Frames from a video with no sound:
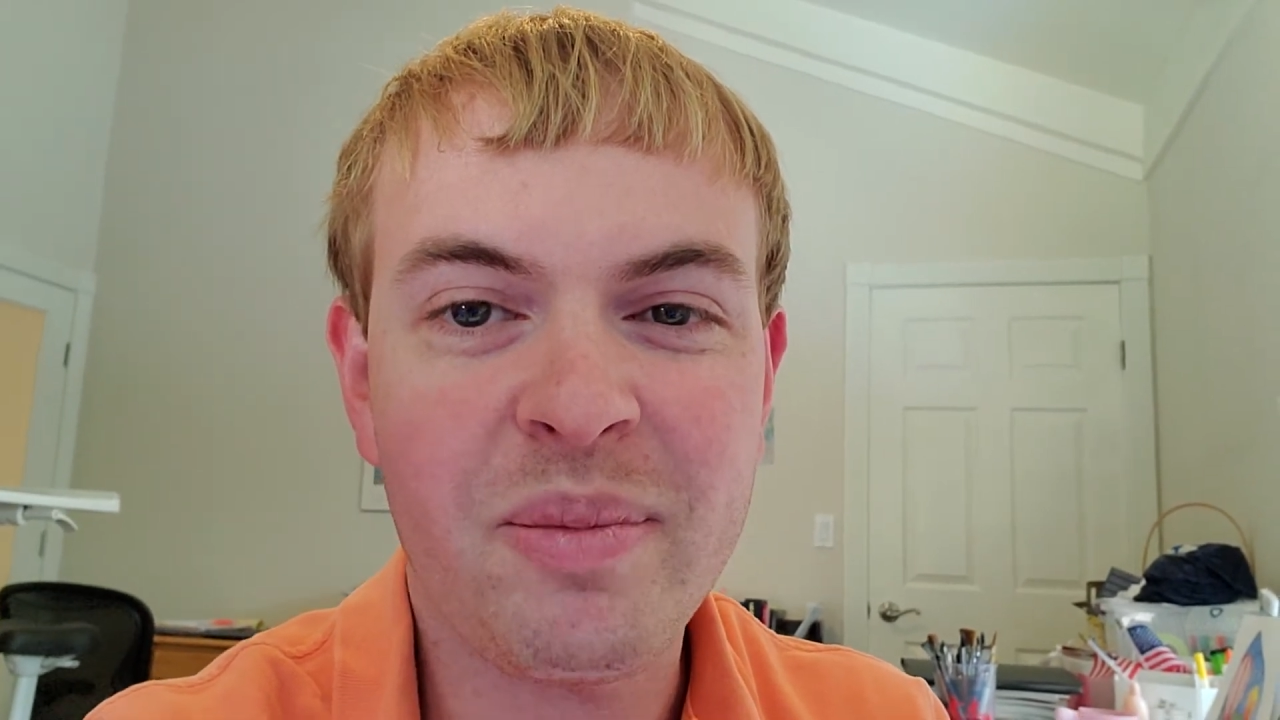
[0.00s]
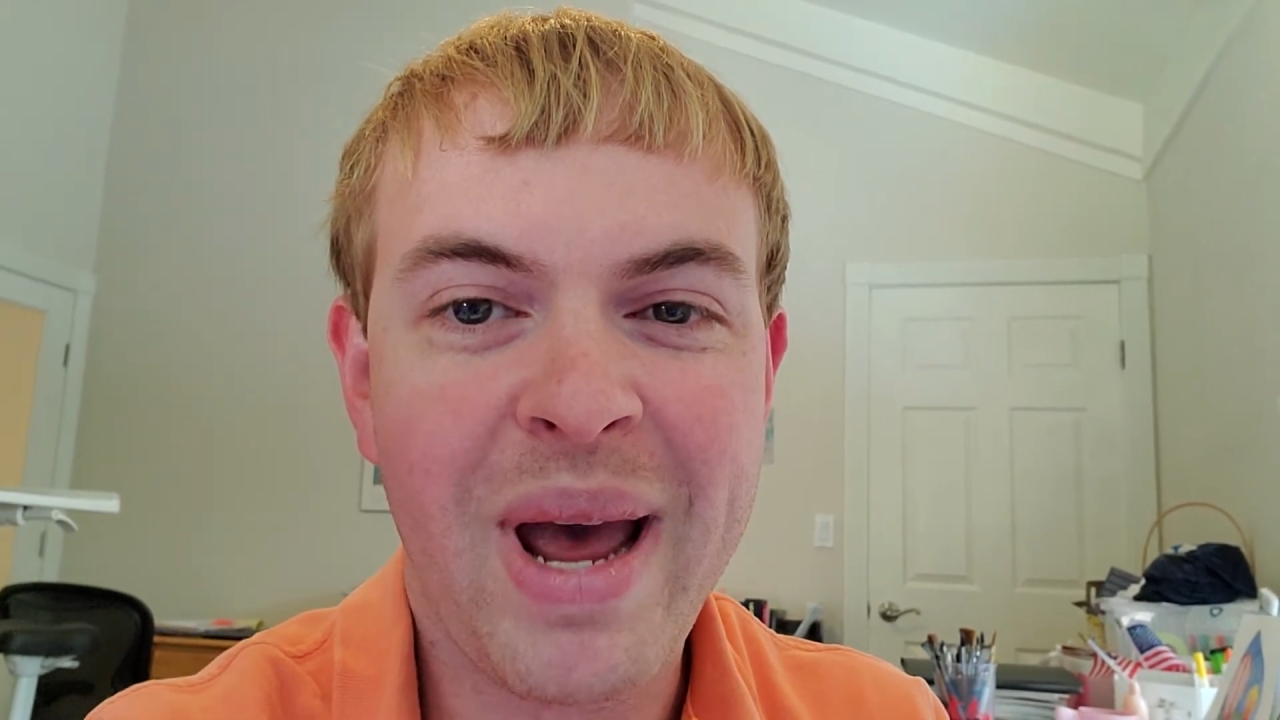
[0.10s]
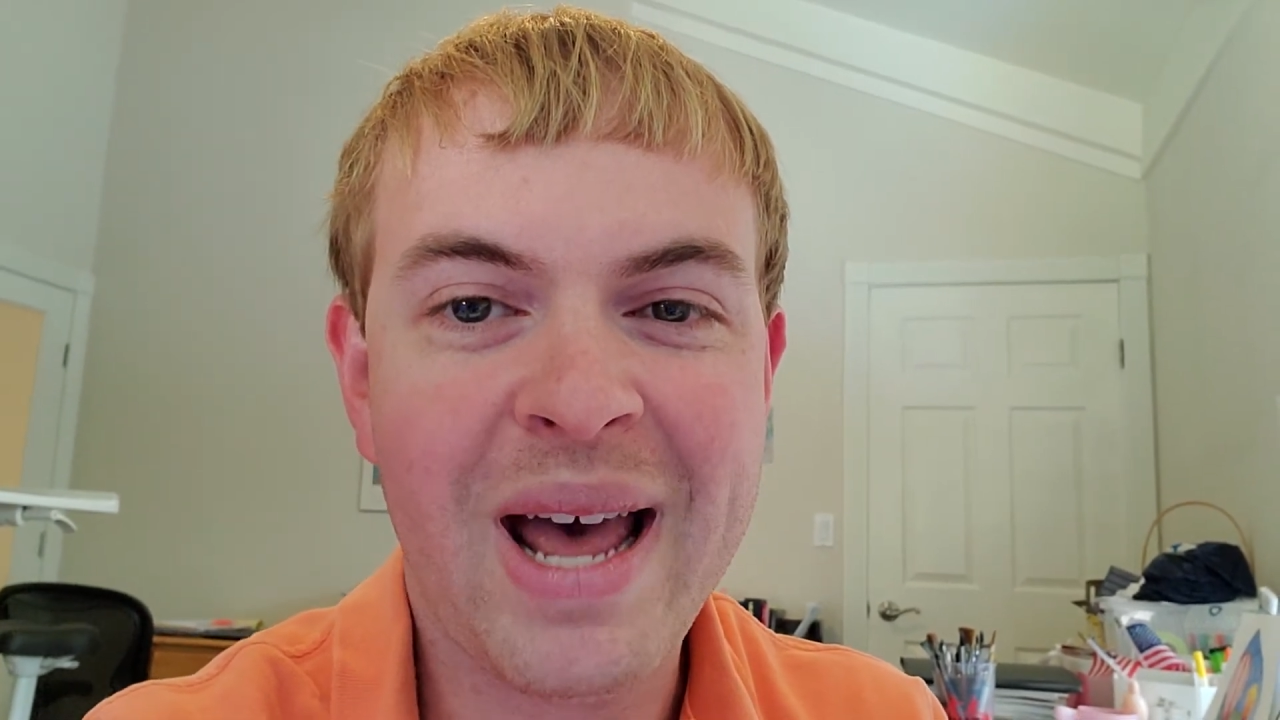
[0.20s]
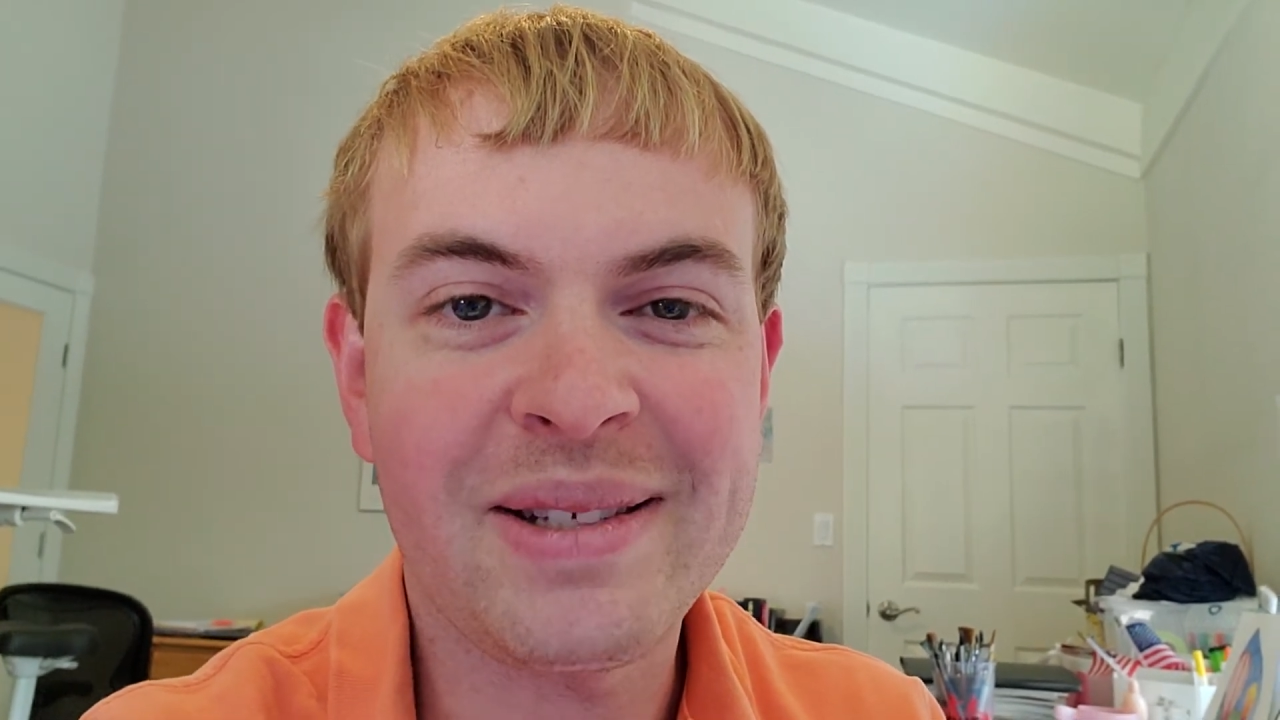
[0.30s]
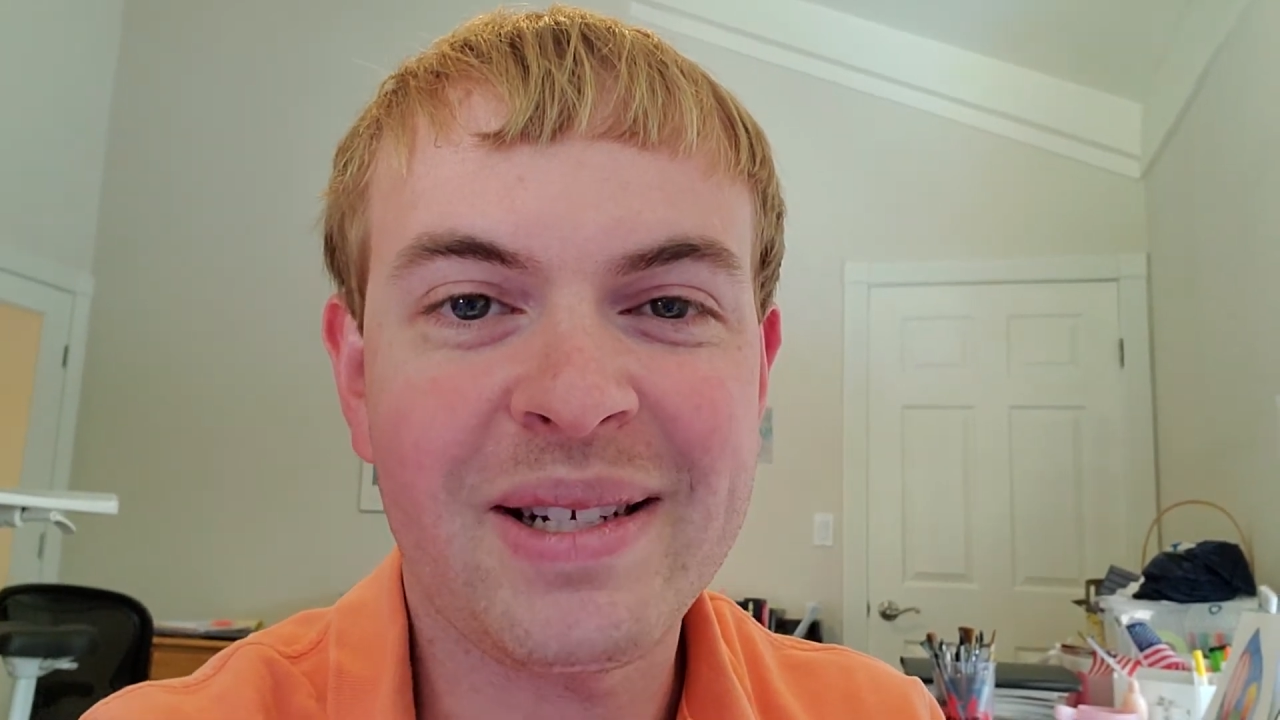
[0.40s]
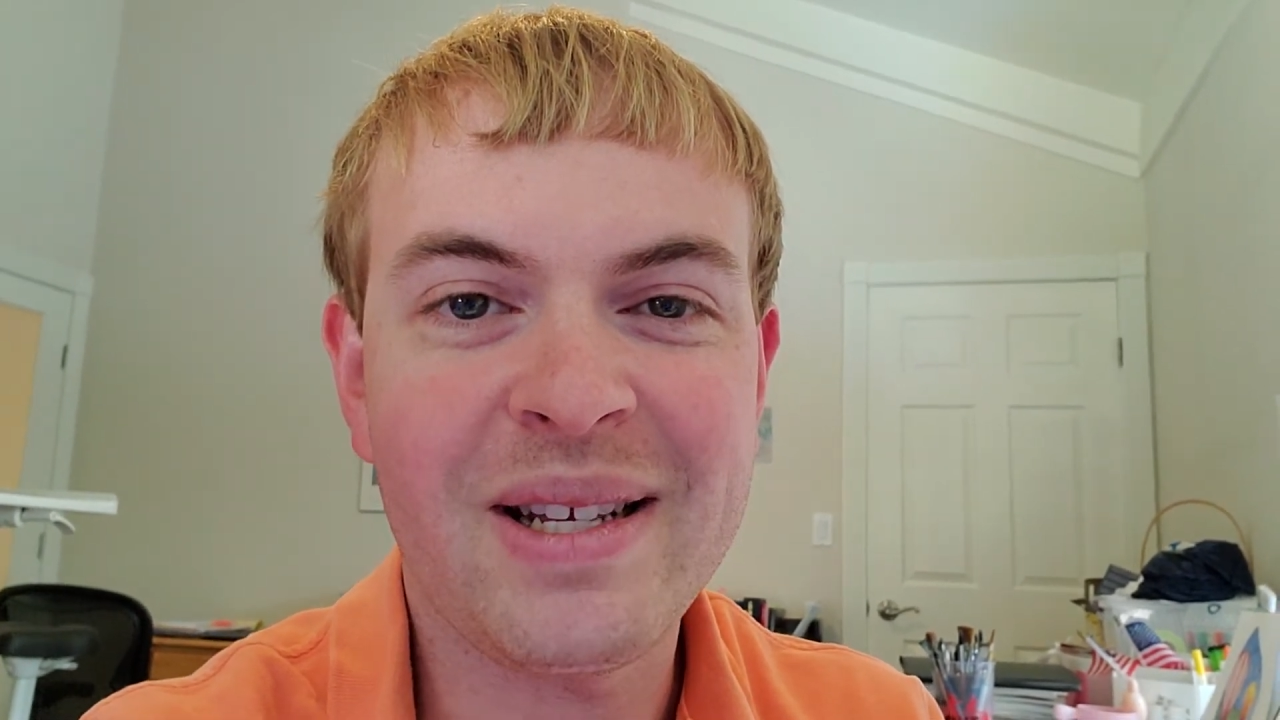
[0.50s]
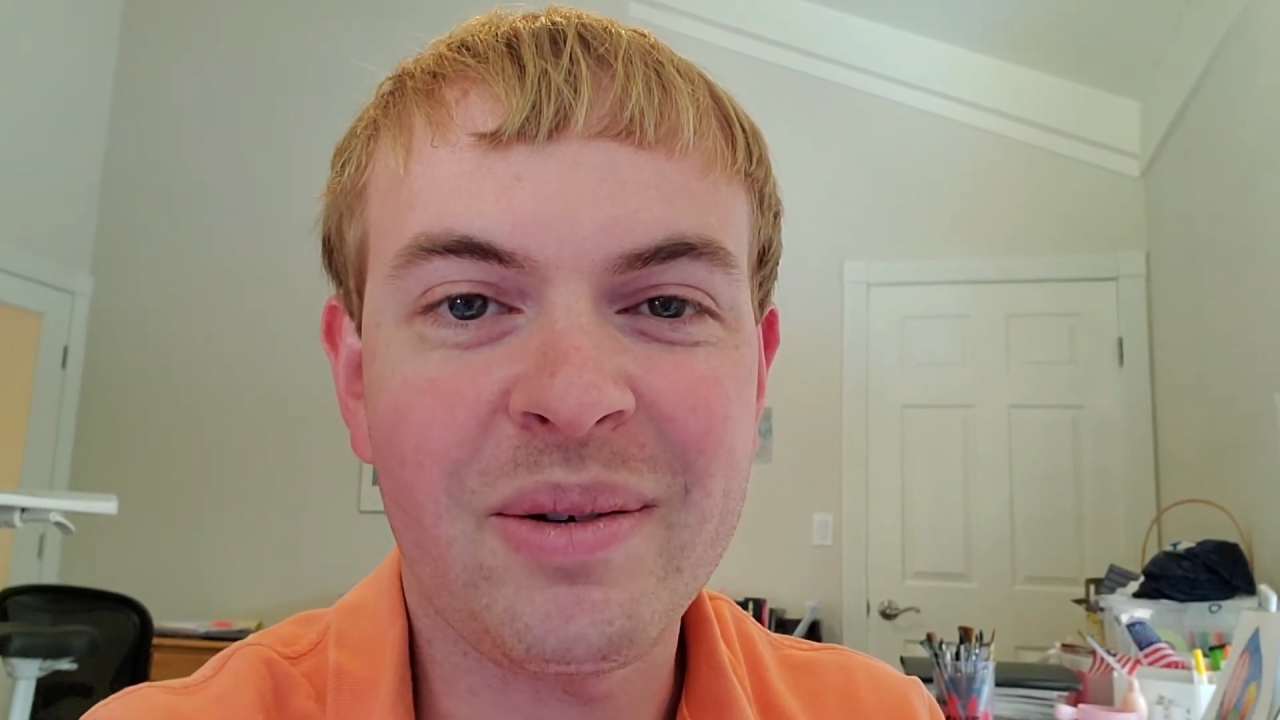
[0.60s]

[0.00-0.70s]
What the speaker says: capacity